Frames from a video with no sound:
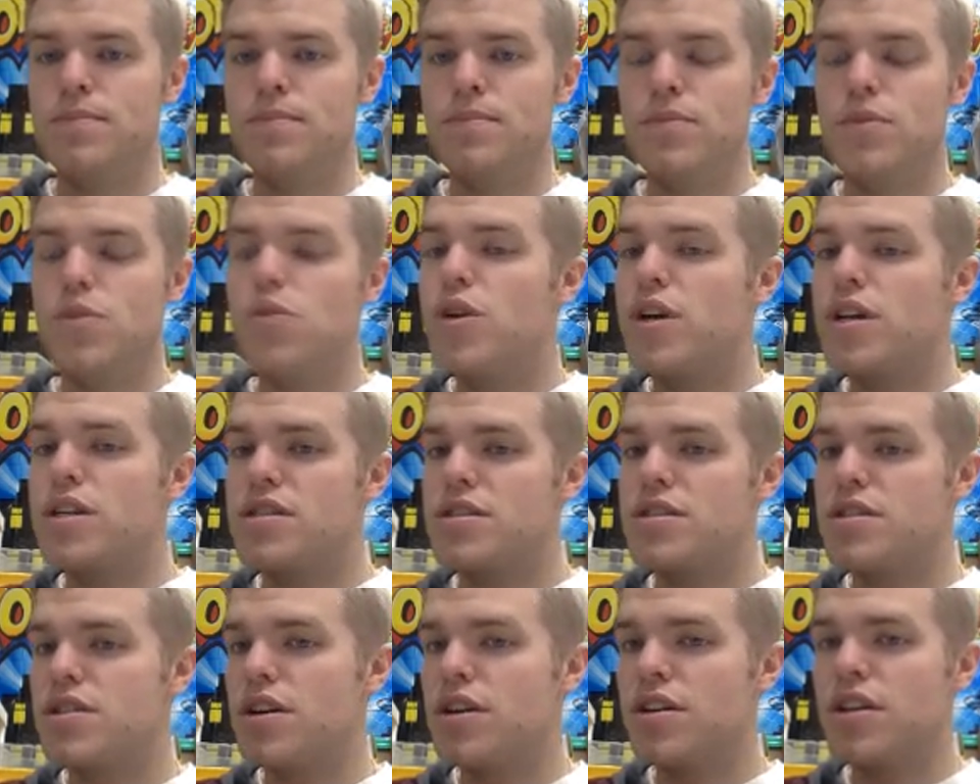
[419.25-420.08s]
You can
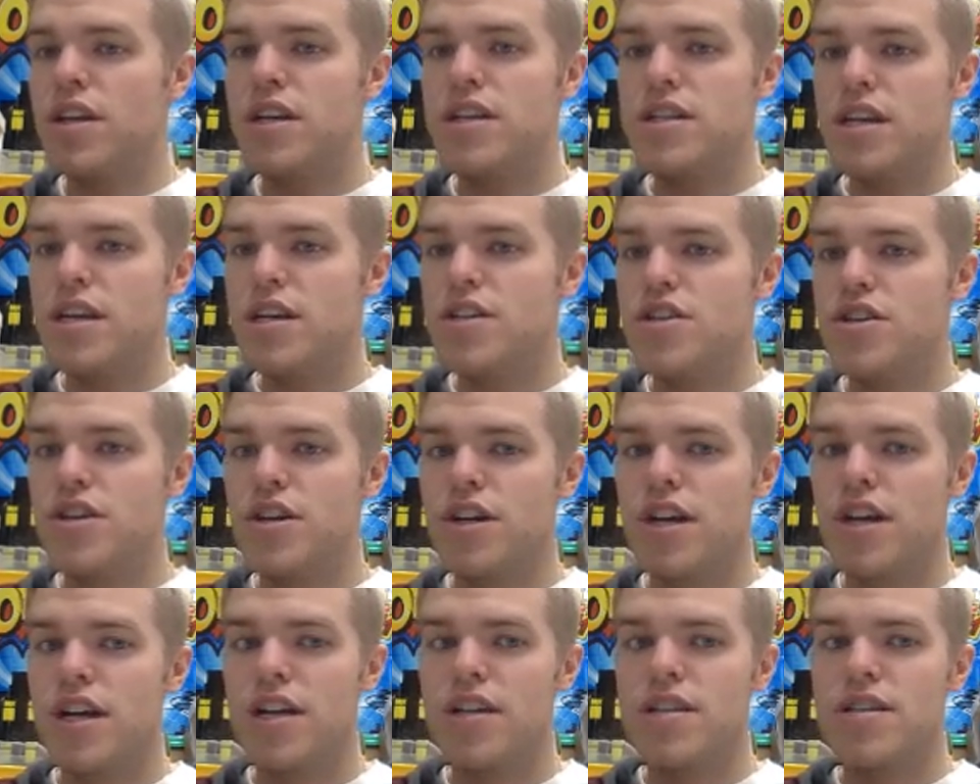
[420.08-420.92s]
certainly teach your
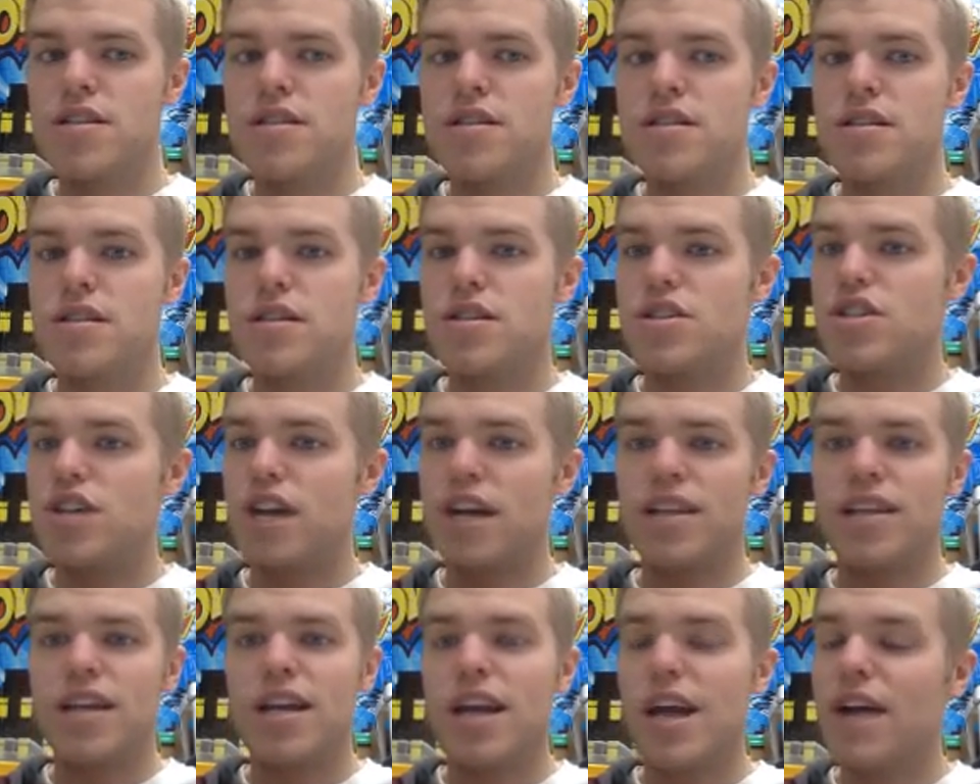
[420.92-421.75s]
kids to check
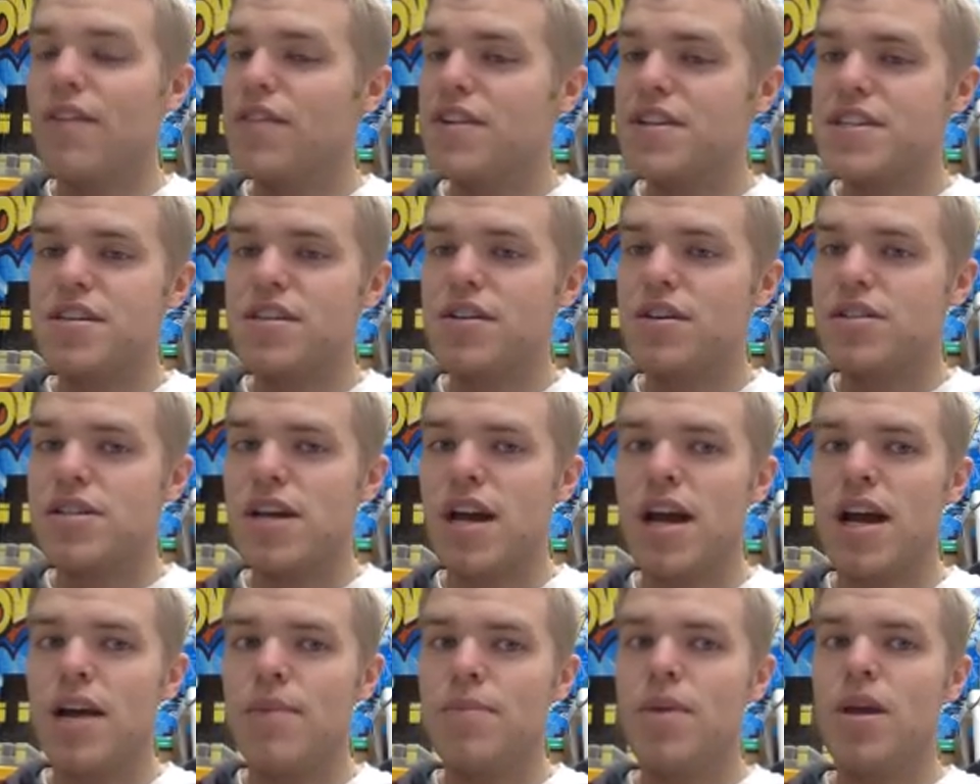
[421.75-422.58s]
that every single
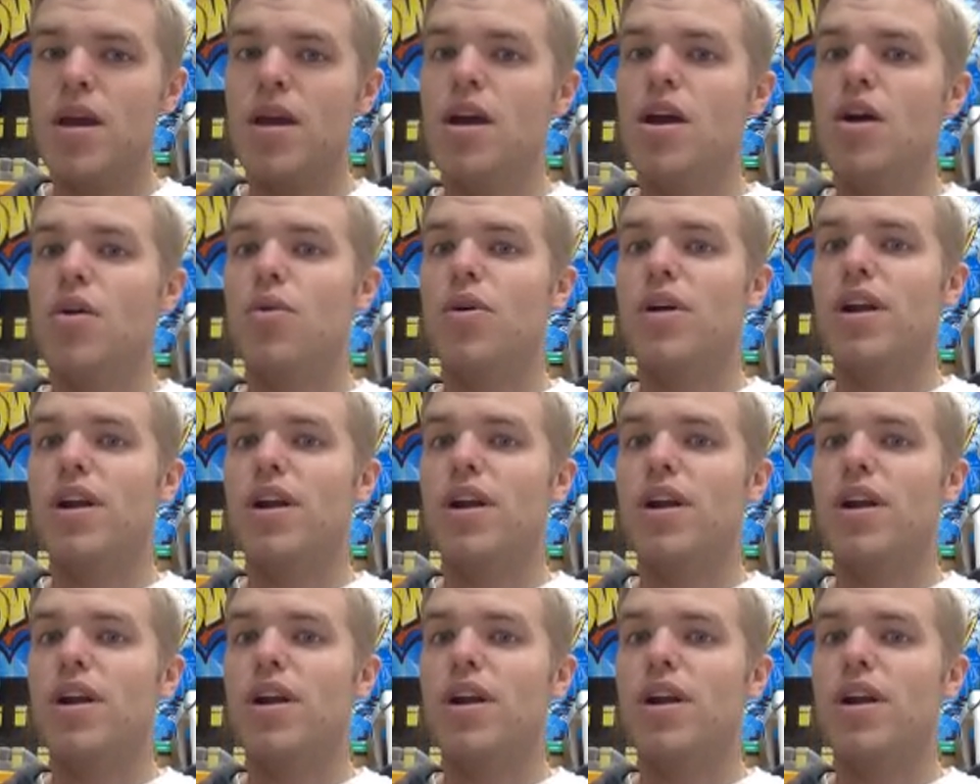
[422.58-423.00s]
time. What